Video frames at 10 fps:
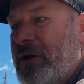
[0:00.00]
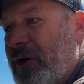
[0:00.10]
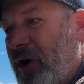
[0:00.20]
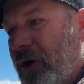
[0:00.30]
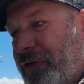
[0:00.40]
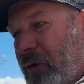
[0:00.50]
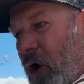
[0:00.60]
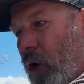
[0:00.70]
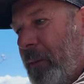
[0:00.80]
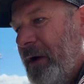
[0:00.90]
You can also
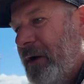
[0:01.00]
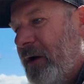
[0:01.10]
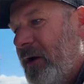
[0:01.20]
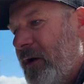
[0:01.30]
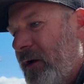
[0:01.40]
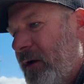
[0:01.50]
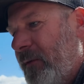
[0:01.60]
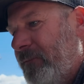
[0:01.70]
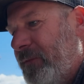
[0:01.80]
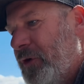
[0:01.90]
open
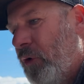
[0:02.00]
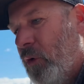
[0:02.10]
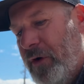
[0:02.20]
your